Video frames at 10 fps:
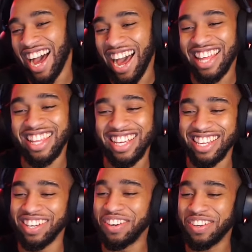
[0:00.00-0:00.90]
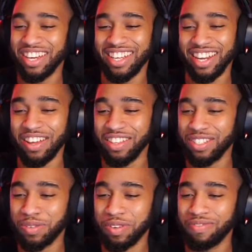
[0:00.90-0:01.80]
I like it. Okay, now
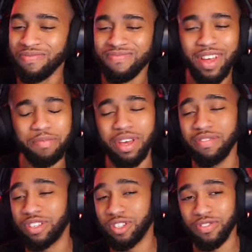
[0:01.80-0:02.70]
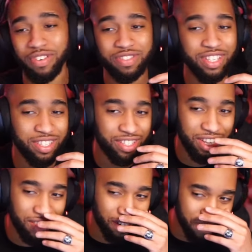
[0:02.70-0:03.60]
this one, I'm not even sure if I've seen this either.